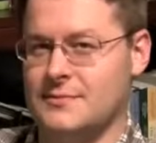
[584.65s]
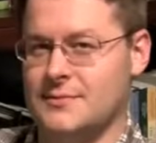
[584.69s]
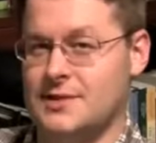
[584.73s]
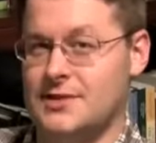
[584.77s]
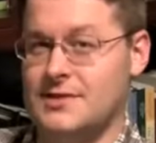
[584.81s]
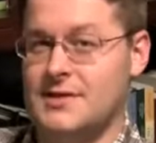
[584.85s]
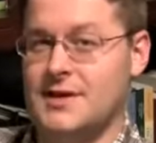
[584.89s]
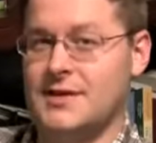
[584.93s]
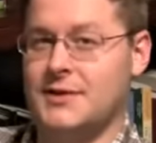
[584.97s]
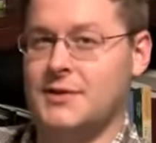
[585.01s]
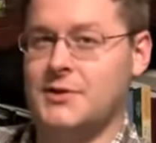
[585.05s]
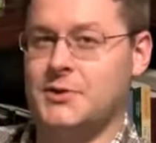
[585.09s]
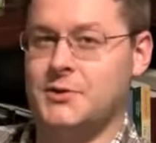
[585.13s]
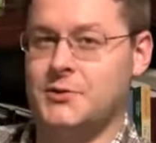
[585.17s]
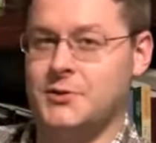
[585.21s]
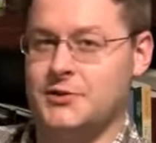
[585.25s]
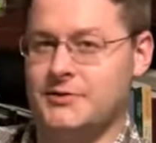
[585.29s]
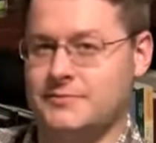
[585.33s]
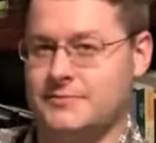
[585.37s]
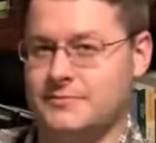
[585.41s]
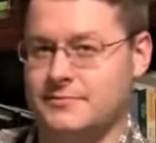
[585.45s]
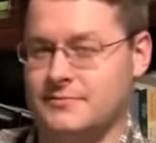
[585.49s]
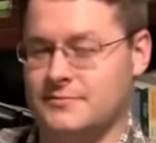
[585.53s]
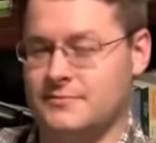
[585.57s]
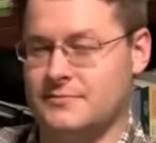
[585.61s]
Stay tuned.
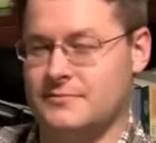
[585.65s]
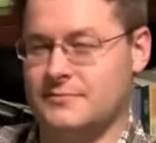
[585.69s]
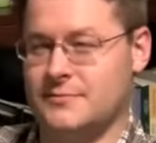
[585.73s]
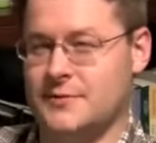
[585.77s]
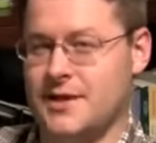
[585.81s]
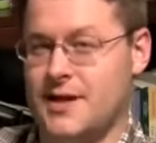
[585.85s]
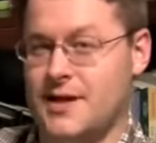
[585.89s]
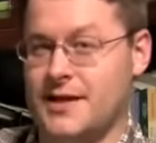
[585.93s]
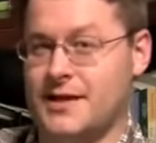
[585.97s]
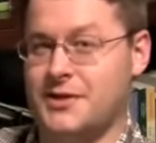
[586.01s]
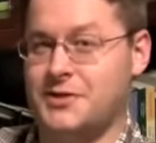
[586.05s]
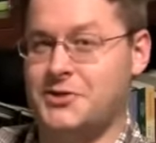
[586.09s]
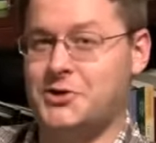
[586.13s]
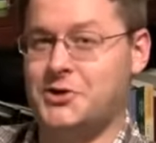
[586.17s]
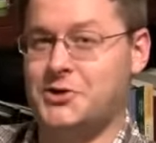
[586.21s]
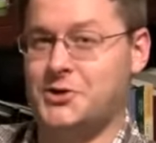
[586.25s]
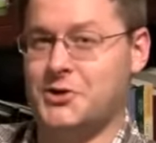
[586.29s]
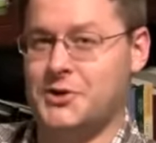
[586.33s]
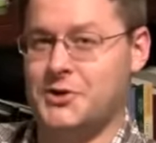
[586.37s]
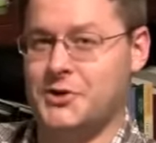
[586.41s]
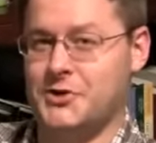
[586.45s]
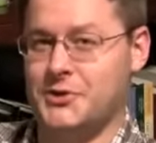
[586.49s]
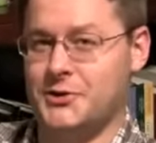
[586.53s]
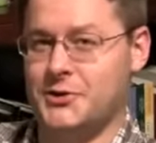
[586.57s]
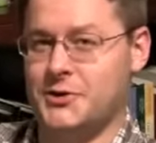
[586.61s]
I assure
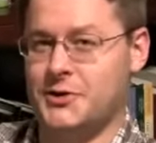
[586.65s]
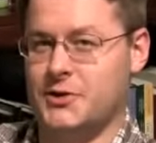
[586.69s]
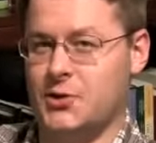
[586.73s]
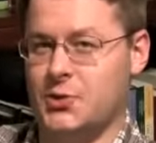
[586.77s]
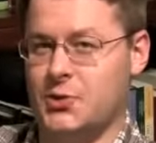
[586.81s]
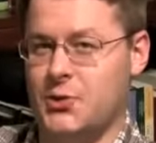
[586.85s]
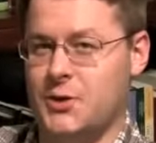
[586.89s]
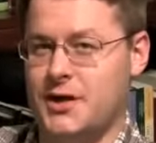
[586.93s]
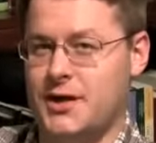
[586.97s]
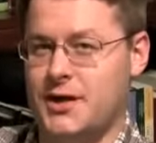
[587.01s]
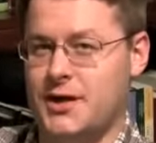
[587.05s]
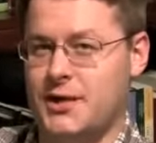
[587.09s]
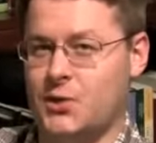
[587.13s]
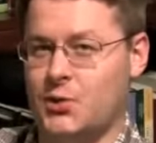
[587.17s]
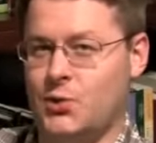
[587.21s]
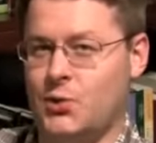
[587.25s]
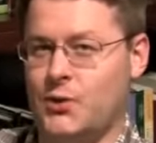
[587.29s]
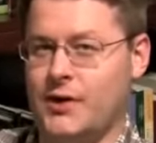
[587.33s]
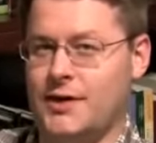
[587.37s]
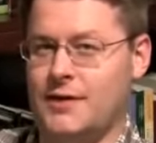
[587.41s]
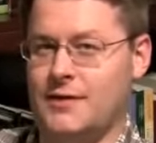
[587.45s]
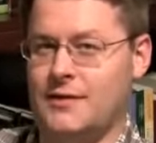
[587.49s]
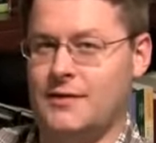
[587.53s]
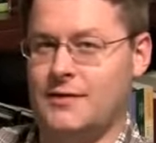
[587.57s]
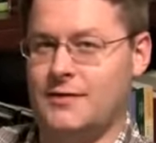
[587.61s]
you, we
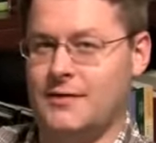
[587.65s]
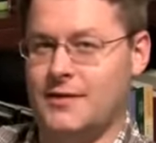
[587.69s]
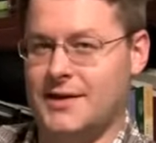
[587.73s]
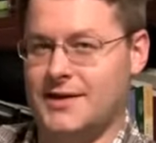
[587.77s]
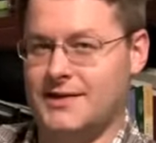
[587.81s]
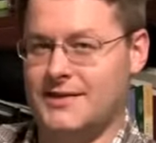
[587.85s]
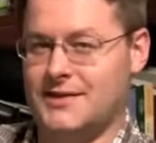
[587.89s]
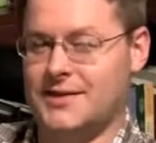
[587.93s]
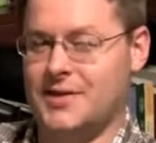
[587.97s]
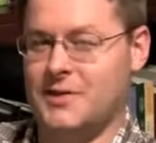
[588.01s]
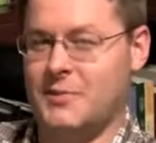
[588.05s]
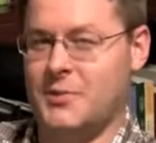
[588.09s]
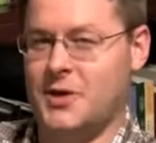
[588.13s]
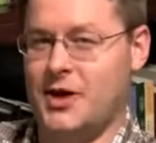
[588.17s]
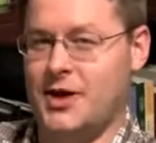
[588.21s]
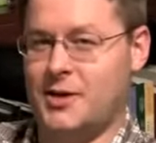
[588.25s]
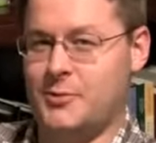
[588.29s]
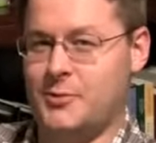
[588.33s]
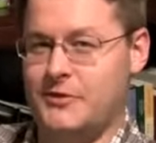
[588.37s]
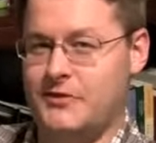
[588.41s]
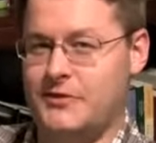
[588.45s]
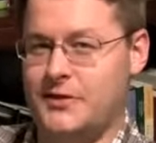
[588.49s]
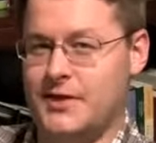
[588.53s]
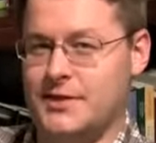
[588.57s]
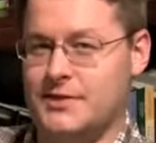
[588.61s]
will get to the
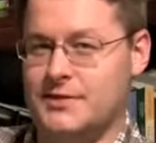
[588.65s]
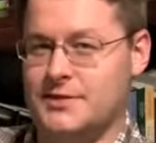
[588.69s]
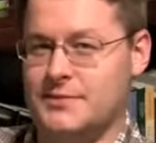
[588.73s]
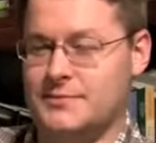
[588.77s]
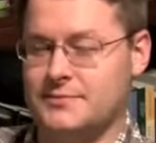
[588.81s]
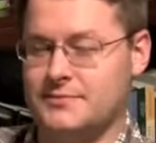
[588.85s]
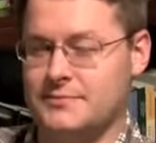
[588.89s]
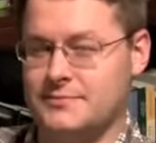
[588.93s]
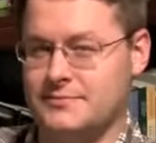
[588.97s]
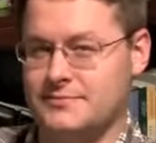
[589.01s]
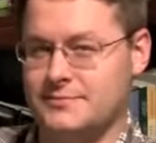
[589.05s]
bottom of this.